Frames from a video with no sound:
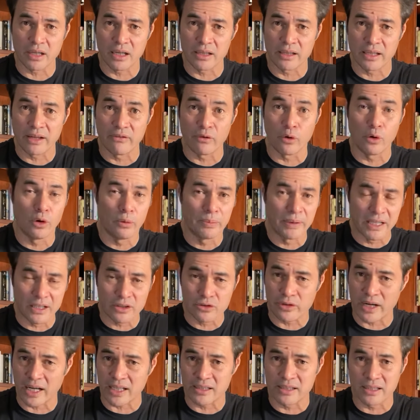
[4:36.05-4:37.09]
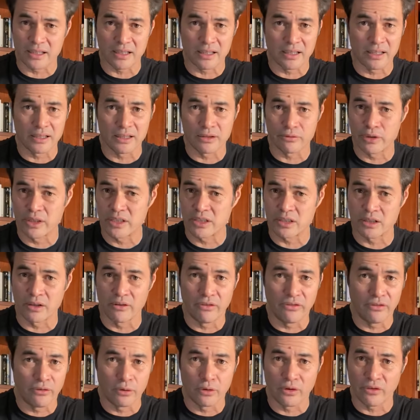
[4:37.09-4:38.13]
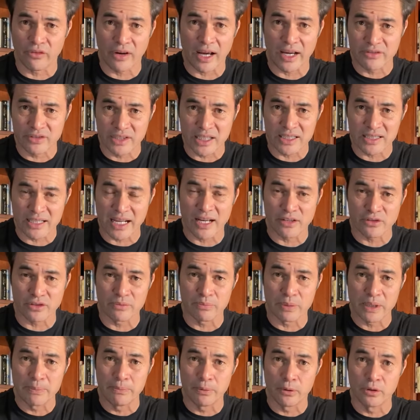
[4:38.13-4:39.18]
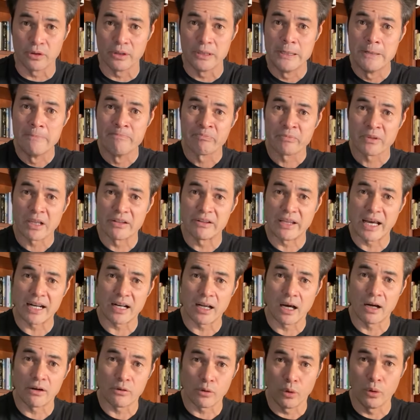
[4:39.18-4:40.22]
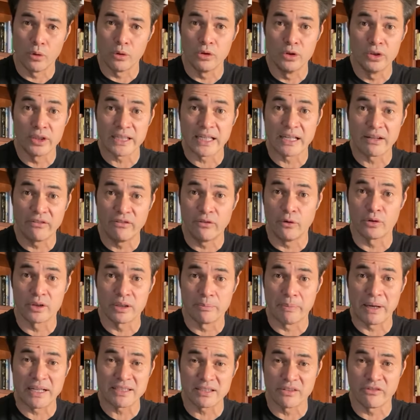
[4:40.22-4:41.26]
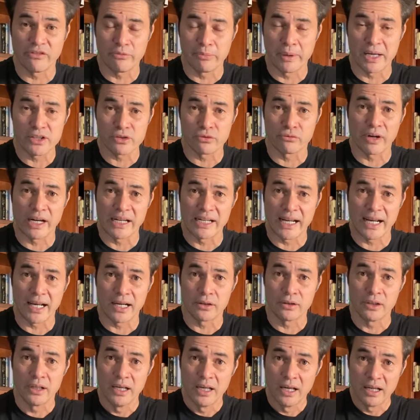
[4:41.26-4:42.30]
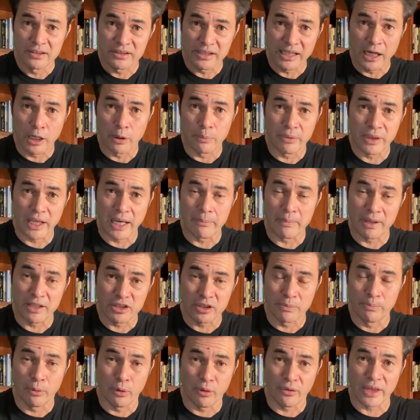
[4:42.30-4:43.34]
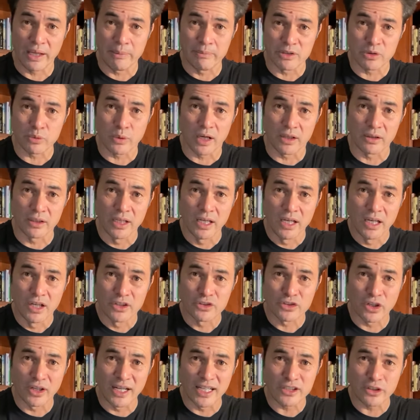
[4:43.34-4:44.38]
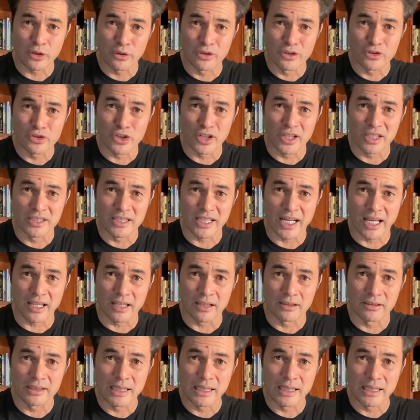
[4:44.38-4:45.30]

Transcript: They've all been attracting in the region of 4,000, 5,000, 6,000 people that are all looking for the best information right now to help them and support them as well. So let's go on this journey together.